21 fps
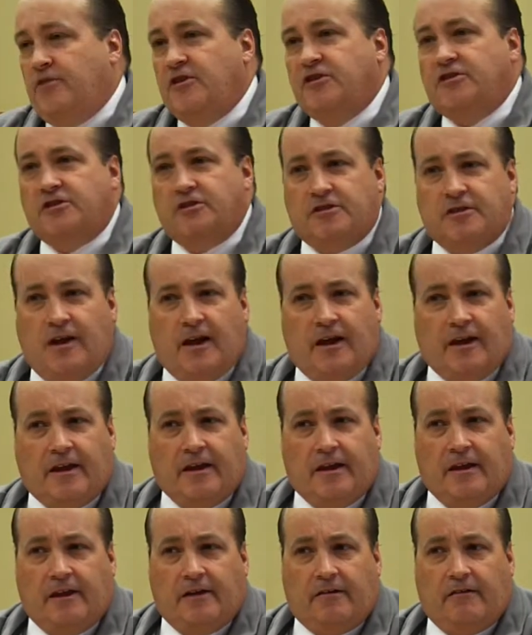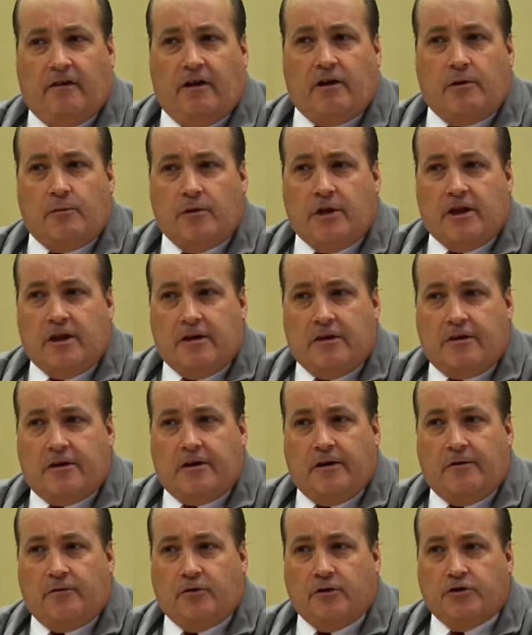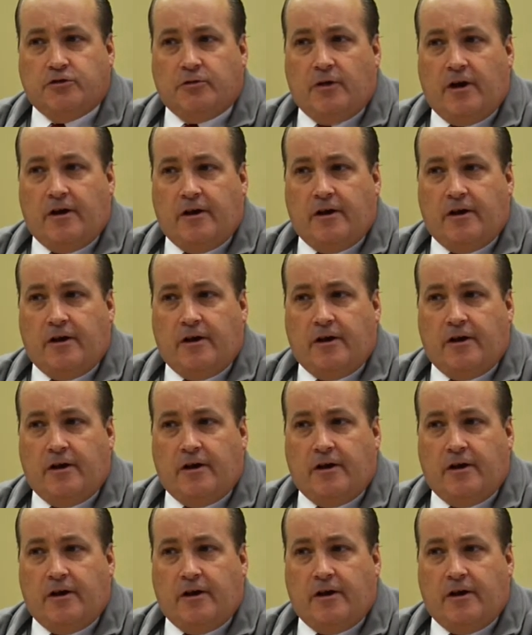This is not getting a lot of media coverage